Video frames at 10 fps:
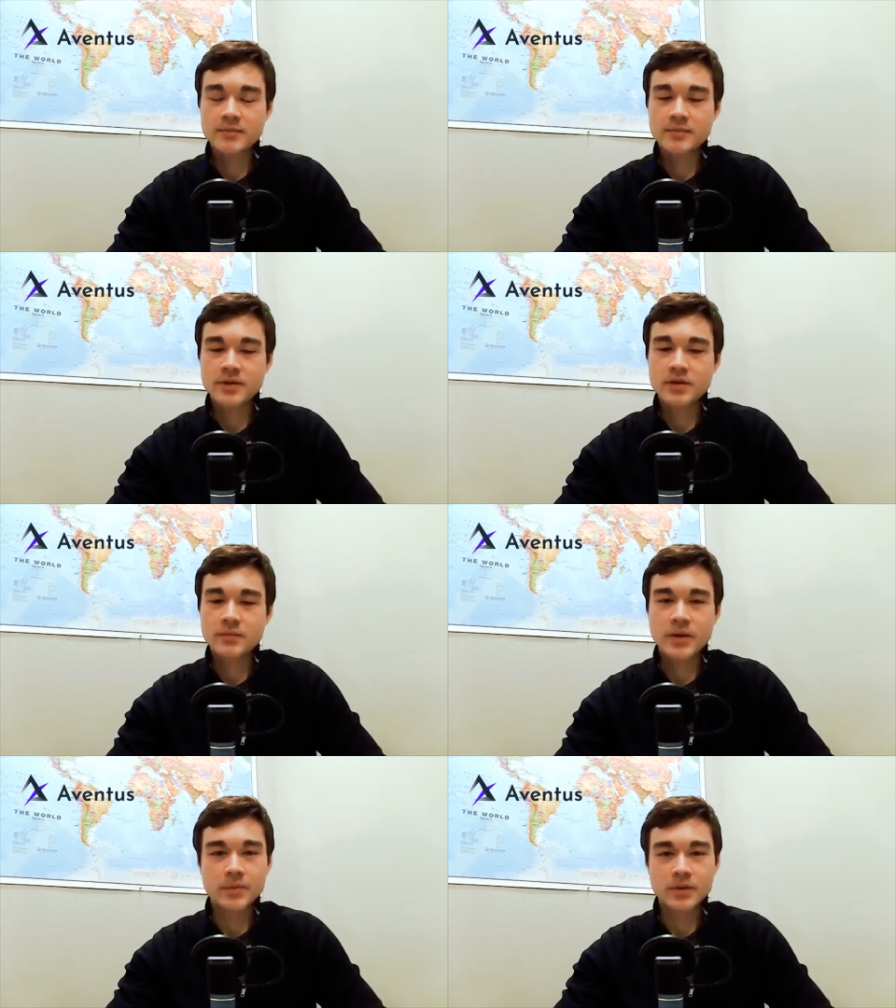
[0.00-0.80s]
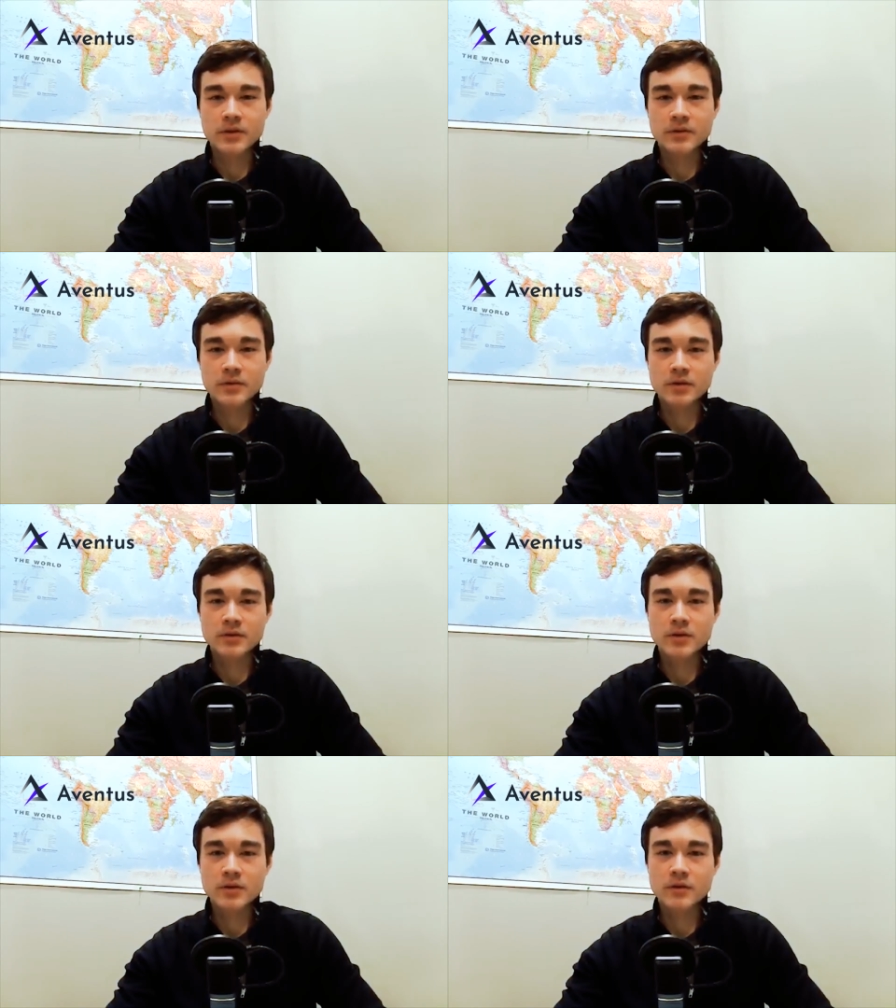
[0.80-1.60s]
you know, people on
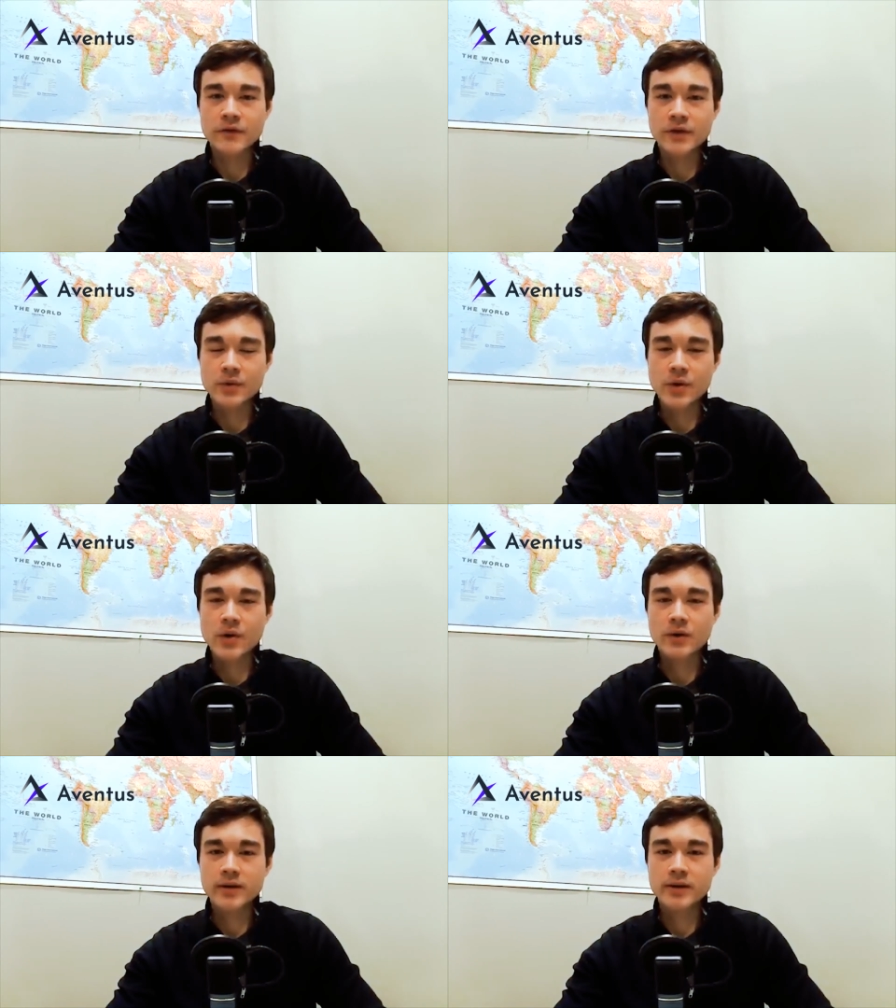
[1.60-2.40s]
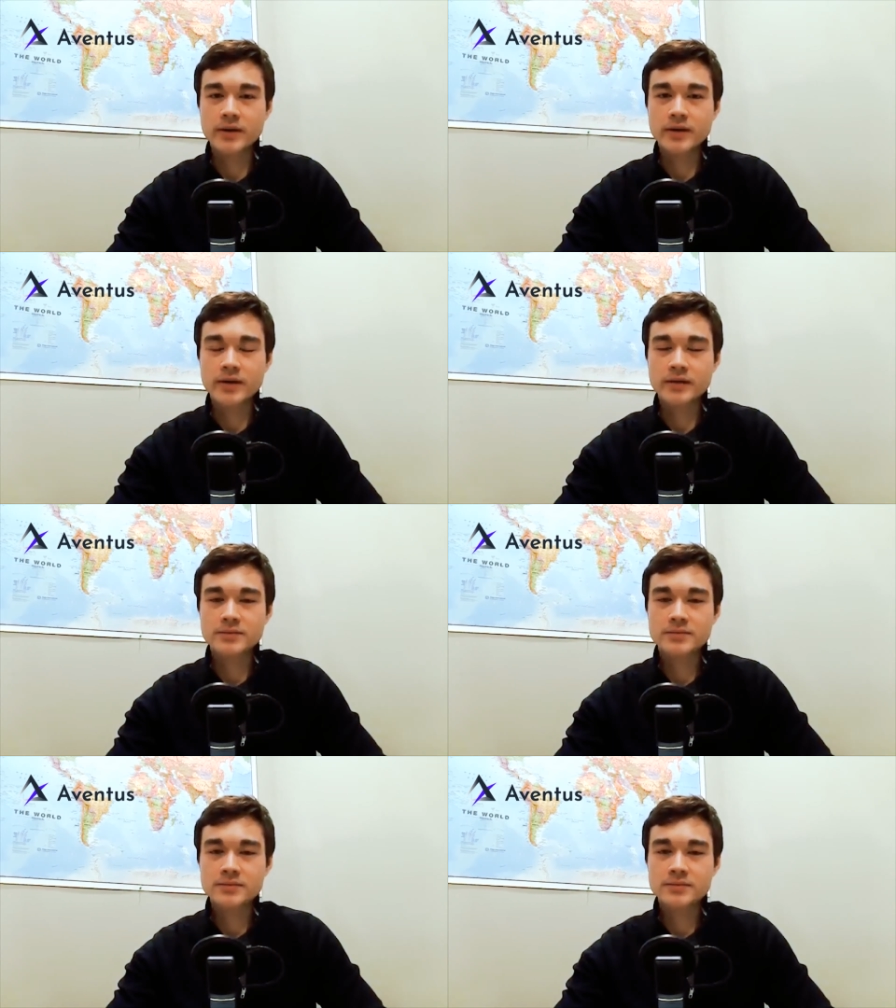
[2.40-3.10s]
on on a video call and and